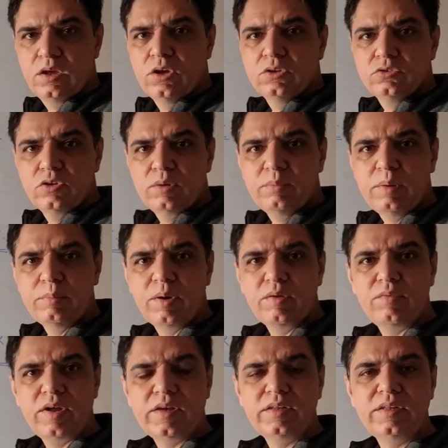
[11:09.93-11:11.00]
So remember
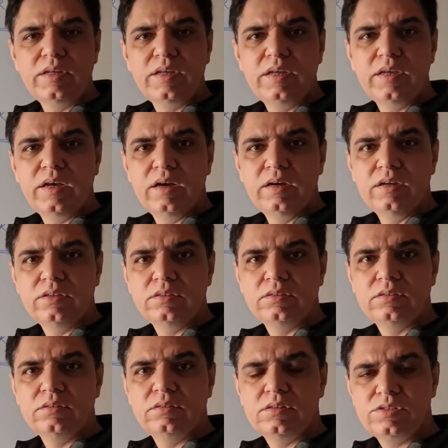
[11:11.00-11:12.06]
when the uh,
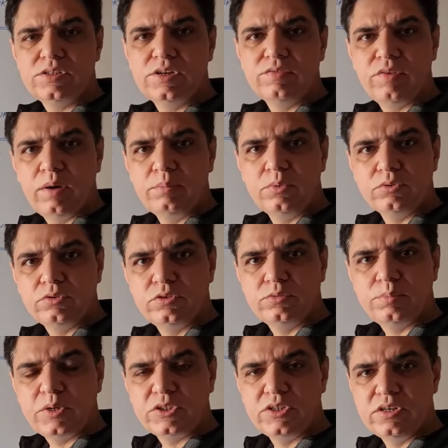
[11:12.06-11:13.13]
cystic fibrosis
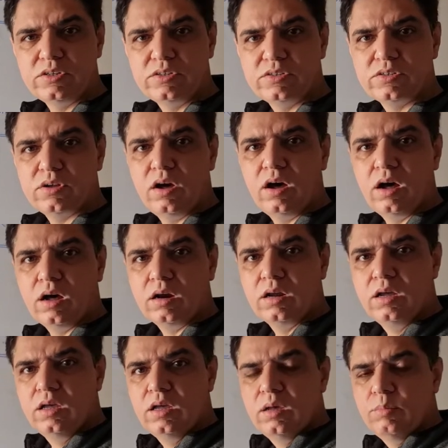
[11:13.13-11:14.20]
specialists are
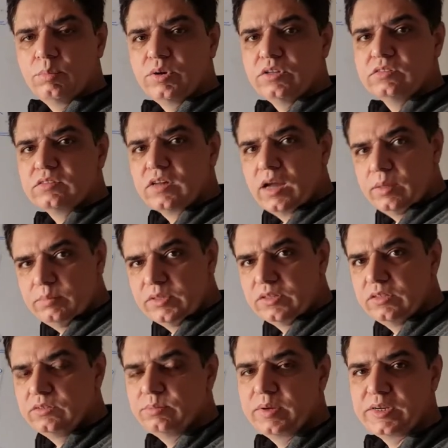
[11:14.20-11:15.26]
prescribing
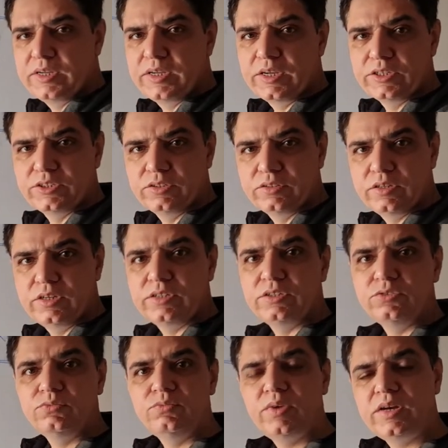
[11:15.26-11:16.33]
these medications, it is
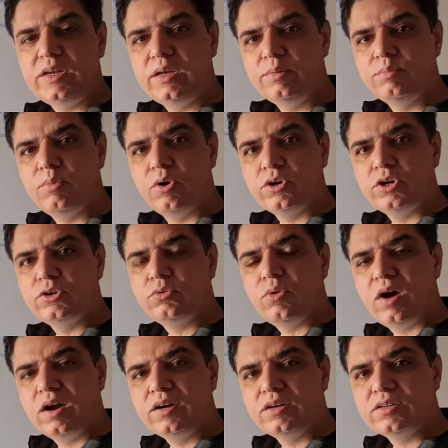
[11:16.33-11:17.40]
very important to
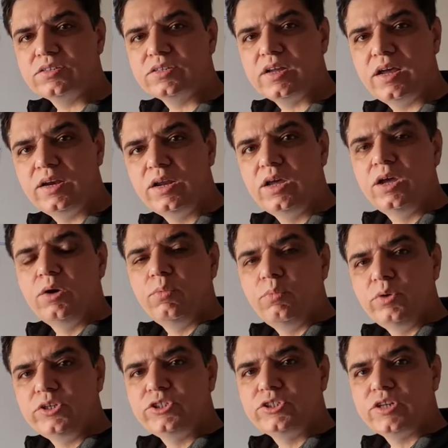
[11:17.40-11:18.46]
understand
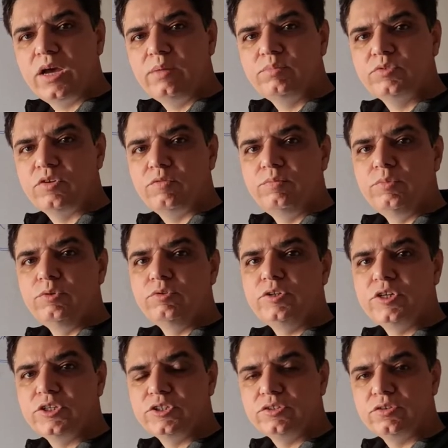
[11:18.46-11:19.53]
which types of
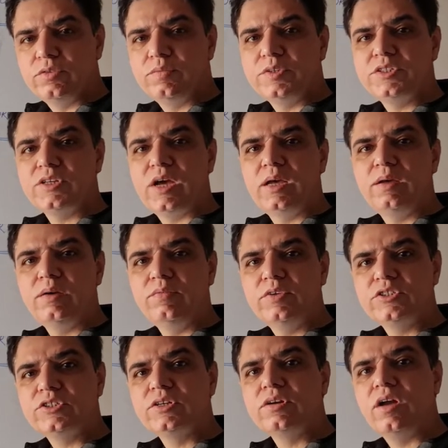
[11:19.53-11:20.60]
mutations or which, type,
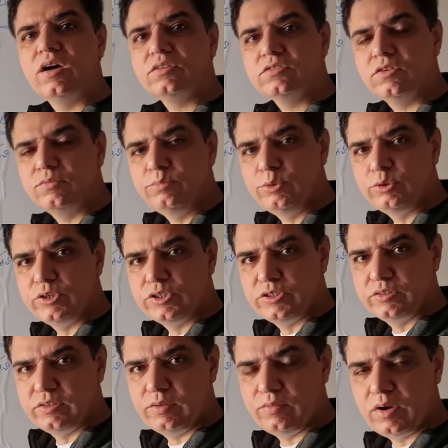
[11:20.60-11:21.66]
which class of mutations
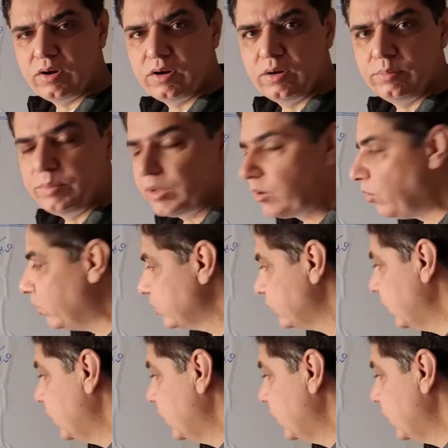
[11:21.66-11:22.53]
have occurred because